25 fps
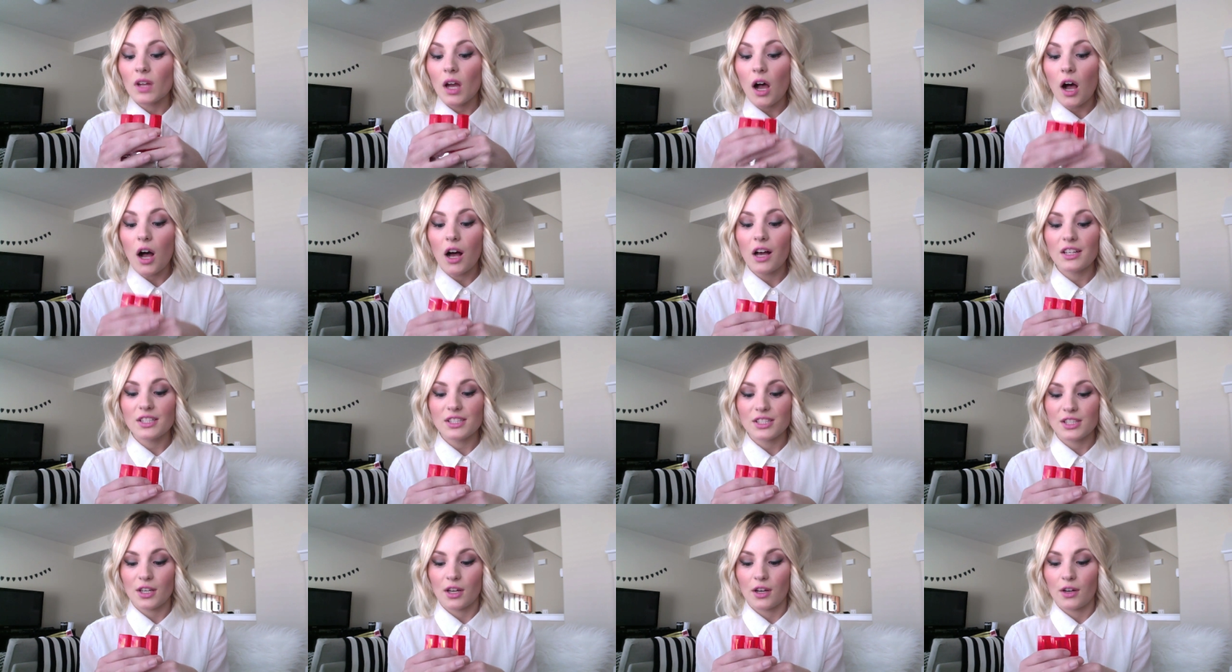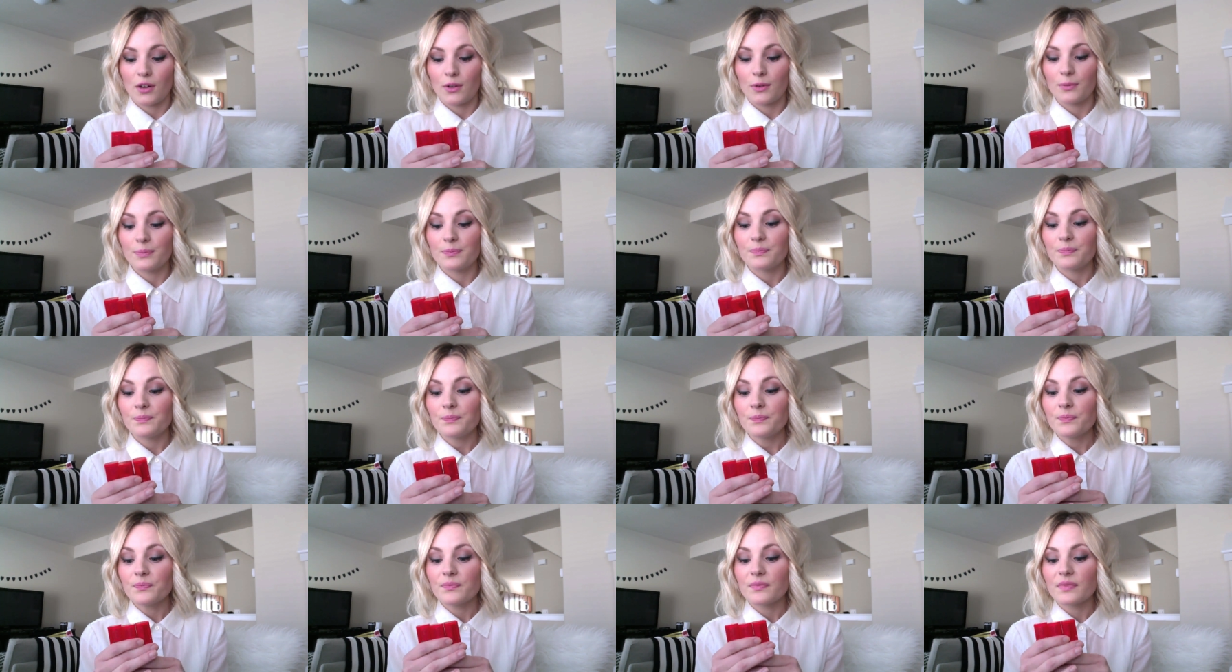Also,
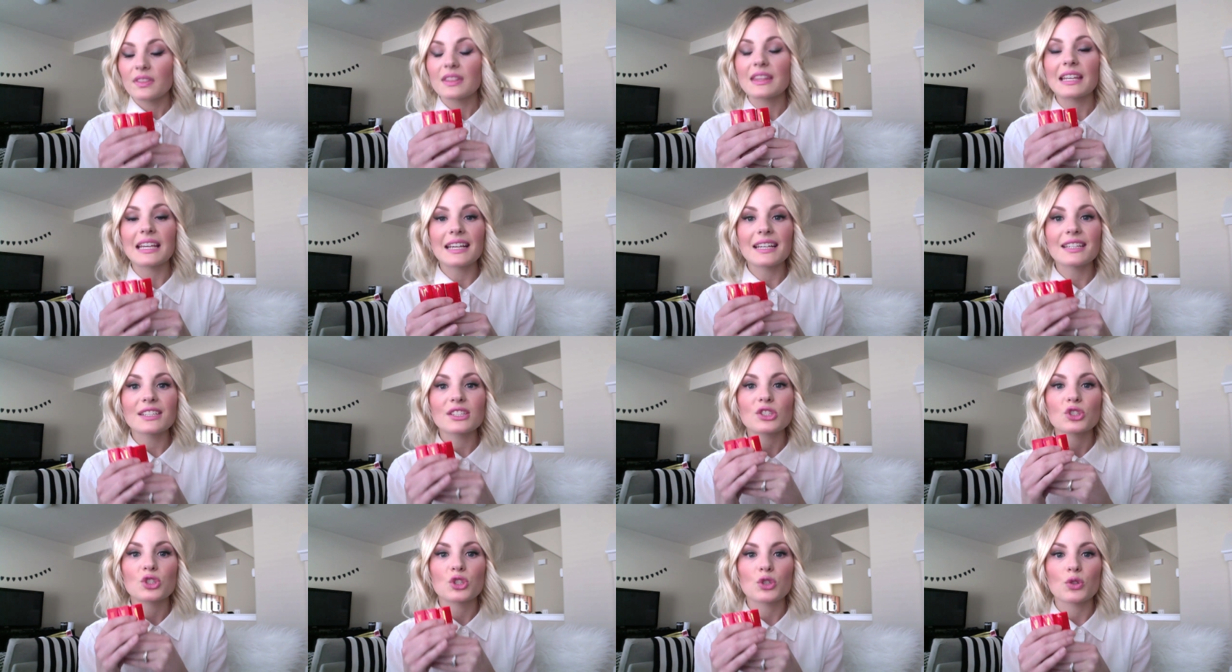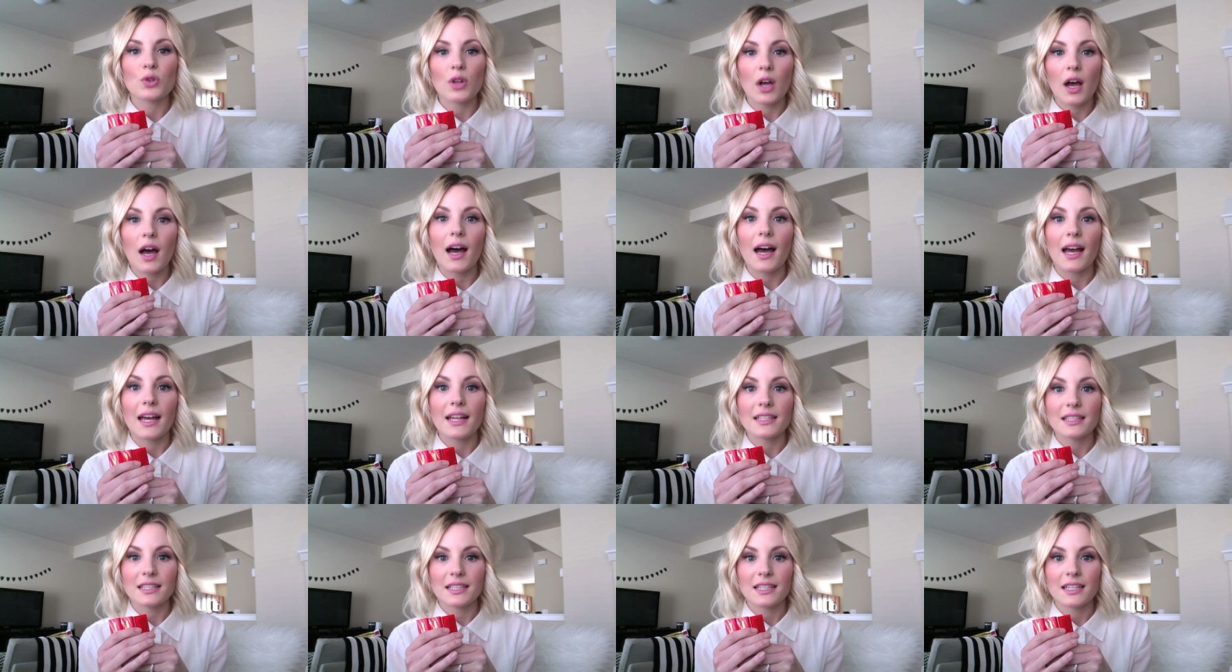these do
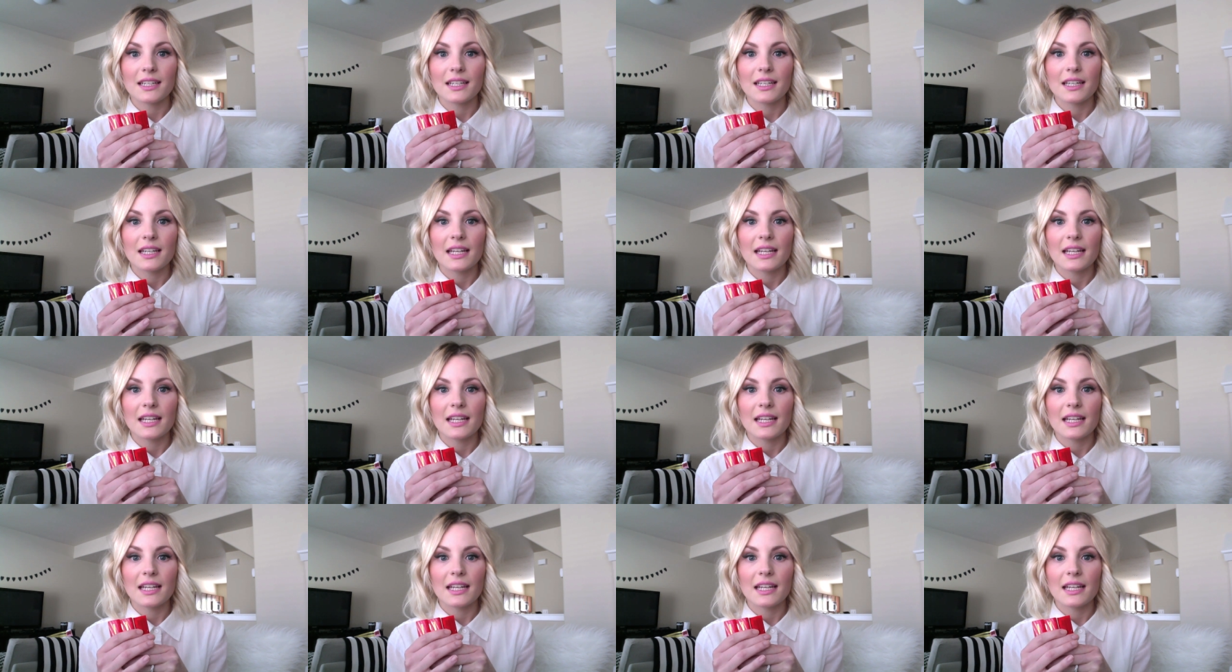not,